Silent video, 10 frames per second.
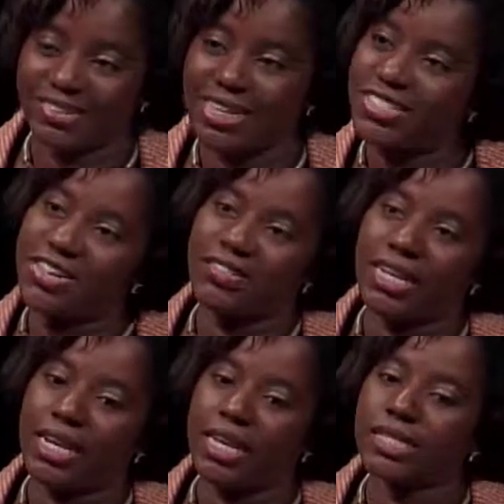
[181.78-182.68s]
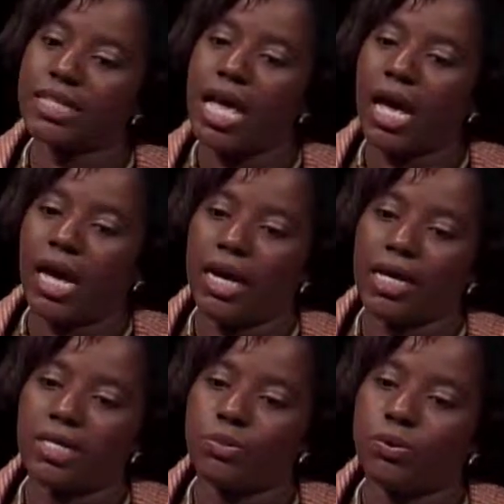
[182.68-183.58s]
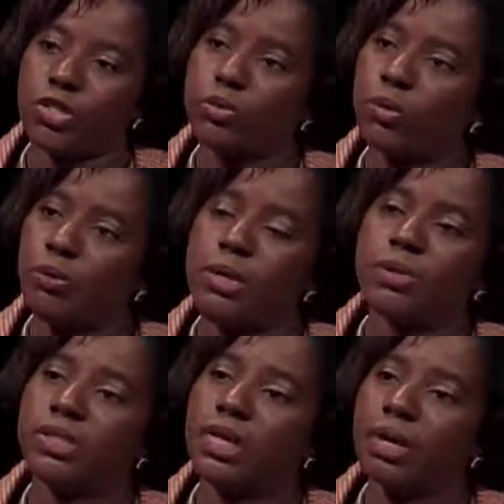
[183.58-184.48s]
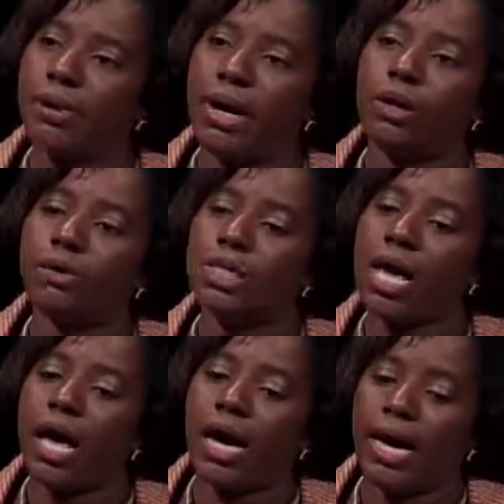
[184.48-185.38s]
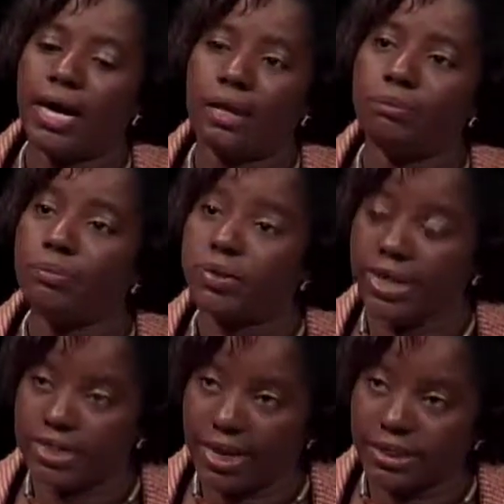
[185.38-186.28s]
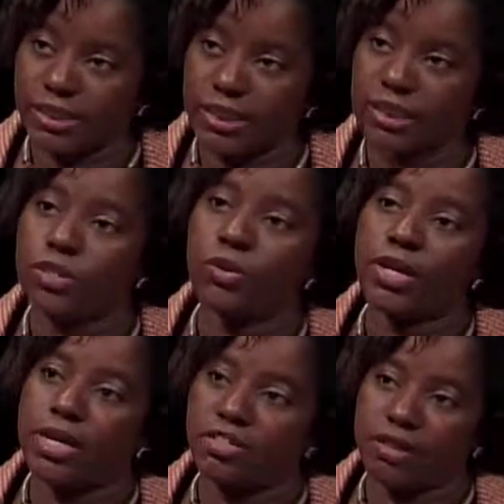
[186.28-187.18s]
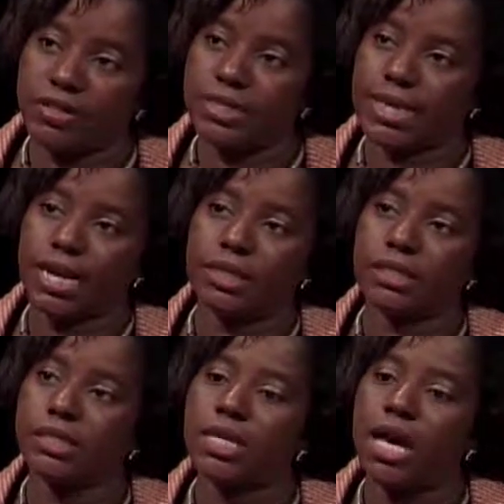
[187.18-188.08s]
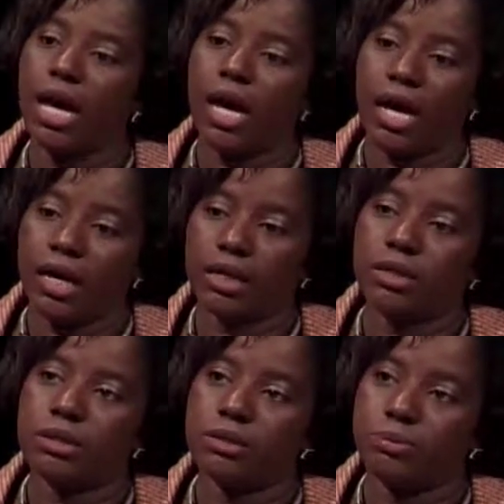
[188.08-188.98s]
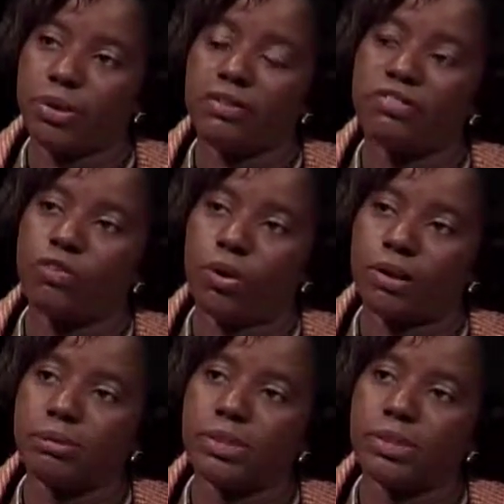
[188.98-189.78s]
HIV and AIDS, and we just want people to come out, get tested, know their HIV status, and be informed.